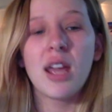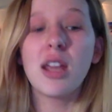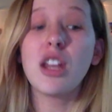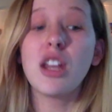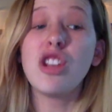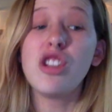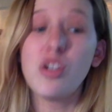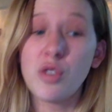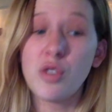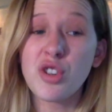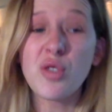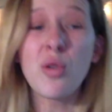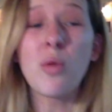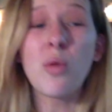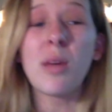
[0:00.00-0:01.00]

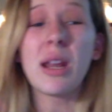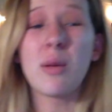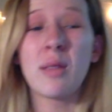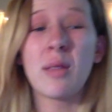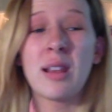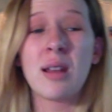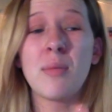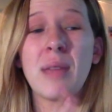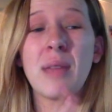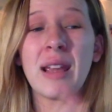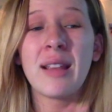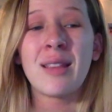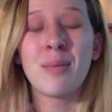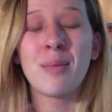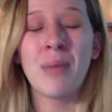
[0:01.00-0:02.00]
neutral when it was in a big
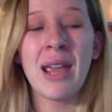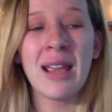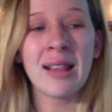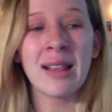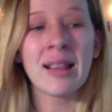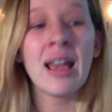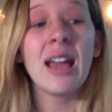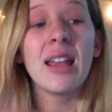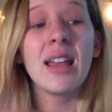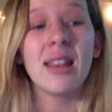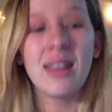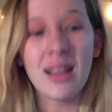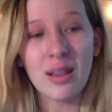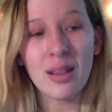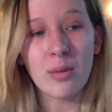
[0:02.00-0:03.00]
space.
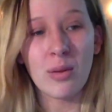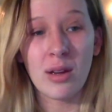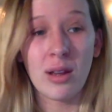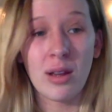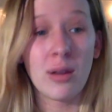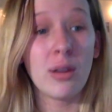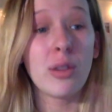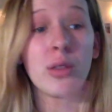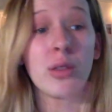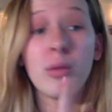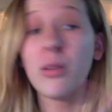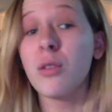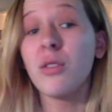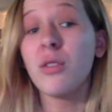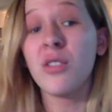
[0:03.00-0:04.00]
This one
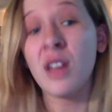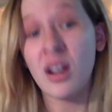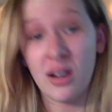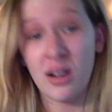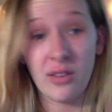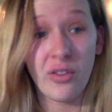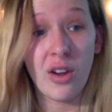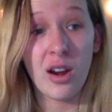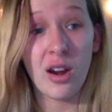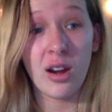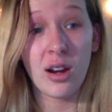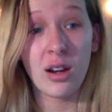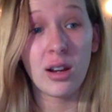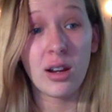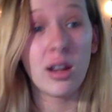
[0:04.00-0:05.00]
threw very
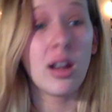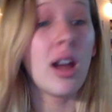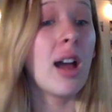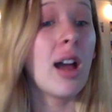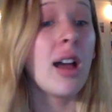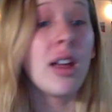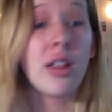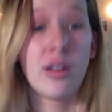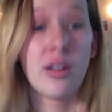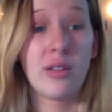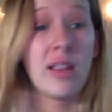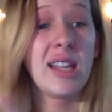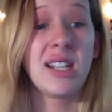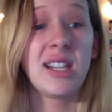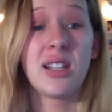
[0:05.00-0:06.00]
far. Uh,
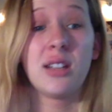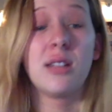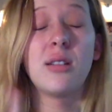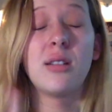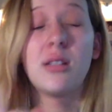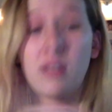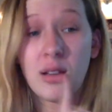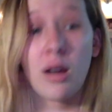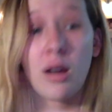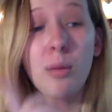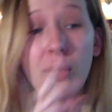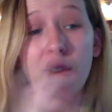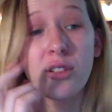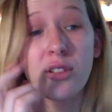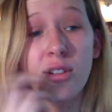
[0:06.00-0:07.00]
like
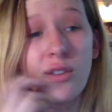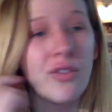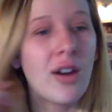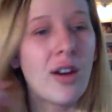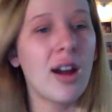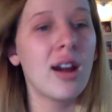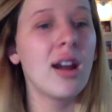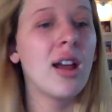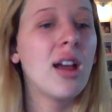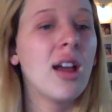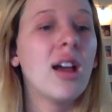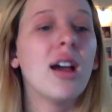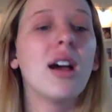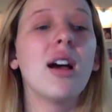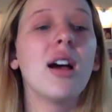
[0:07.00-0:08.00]
almost too far.
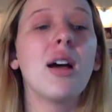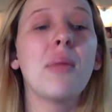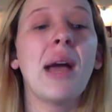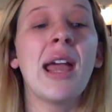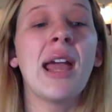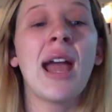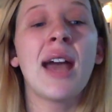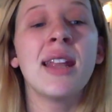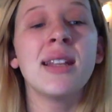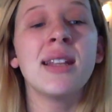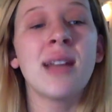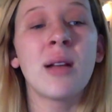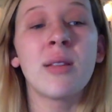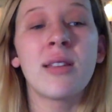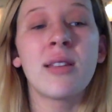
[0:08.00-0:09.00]
Um, I had it
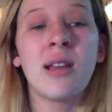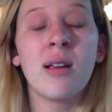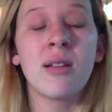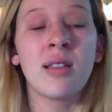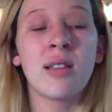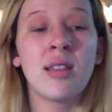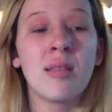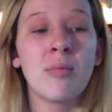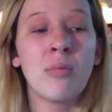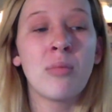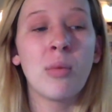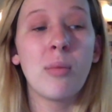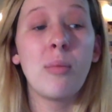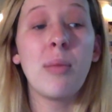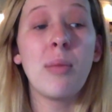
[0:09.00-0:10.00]
downstairs in the
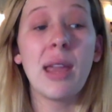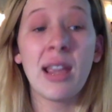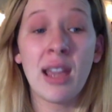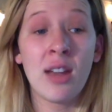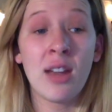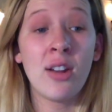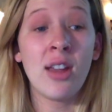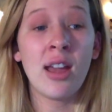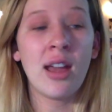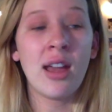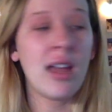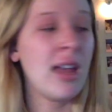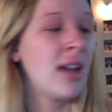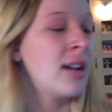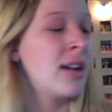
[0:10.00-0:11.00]
big area
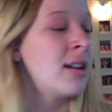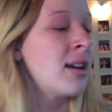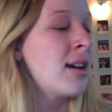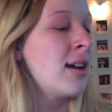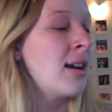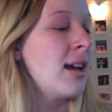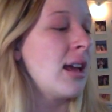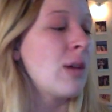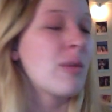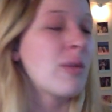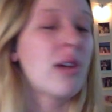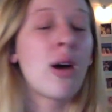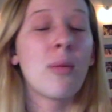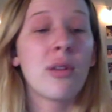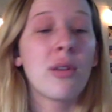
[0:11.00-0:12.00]
and it was
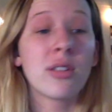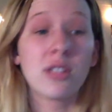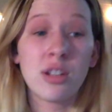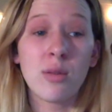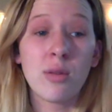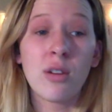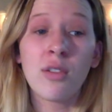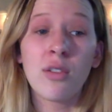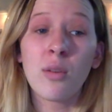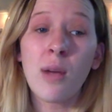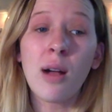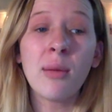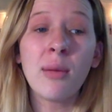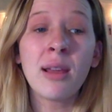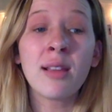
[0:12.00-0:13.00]
almost too
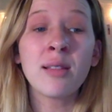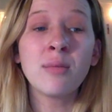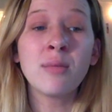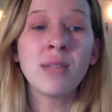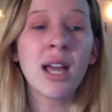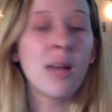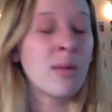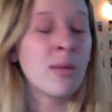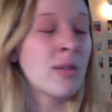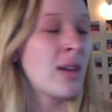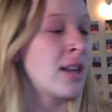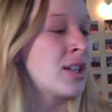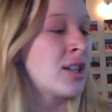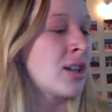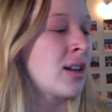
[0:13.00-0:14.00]
overwhelming sometimes, so I
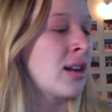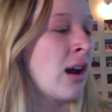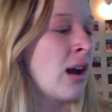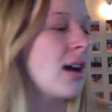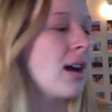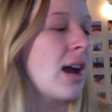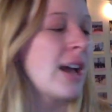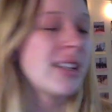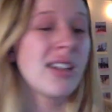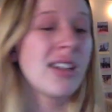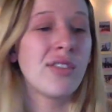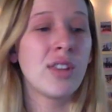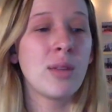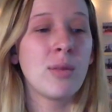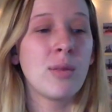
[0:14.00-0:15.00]
had to turn it off. I
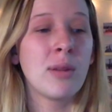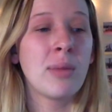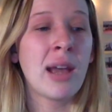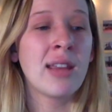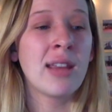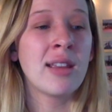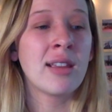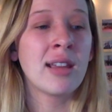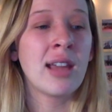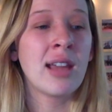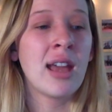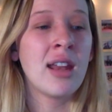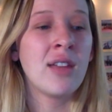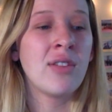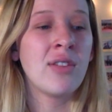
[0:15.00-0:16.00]
definitely would buy this
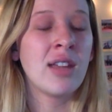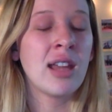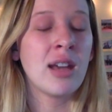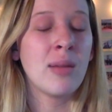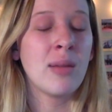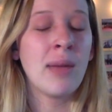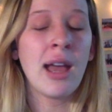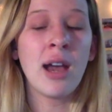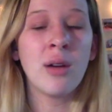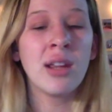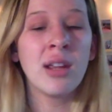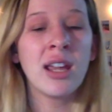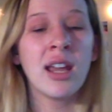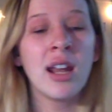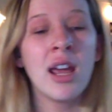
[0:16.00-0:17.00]
again if it came out
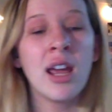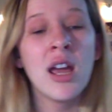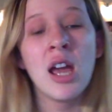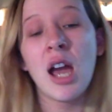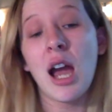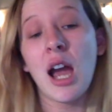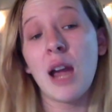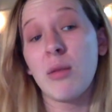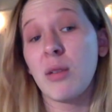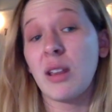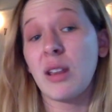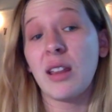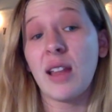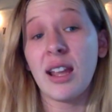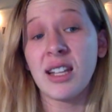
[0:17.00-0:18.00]
again. I
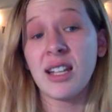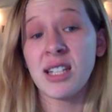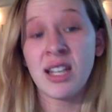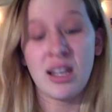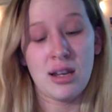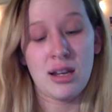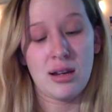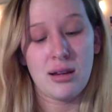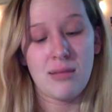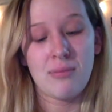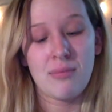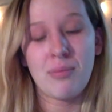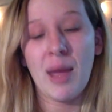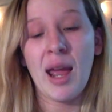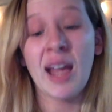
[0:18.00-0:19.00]
really liked it,
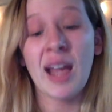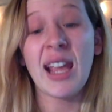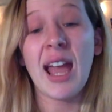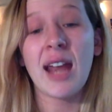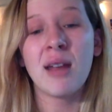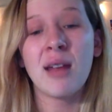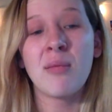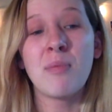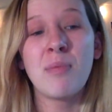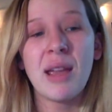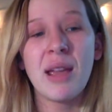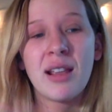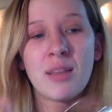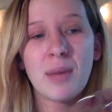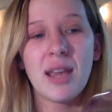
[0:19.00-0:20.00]
but again,
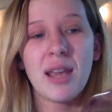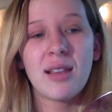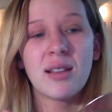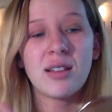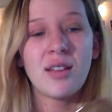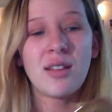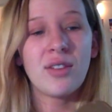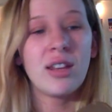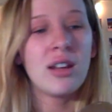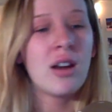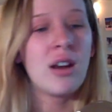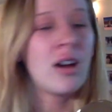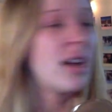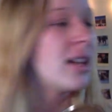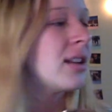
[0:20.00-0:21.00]
big space, definitely
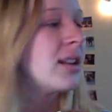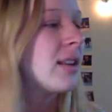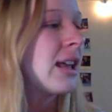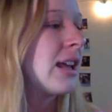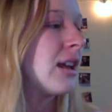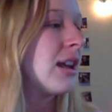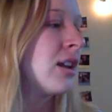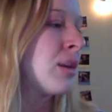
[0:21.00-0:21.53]
not like your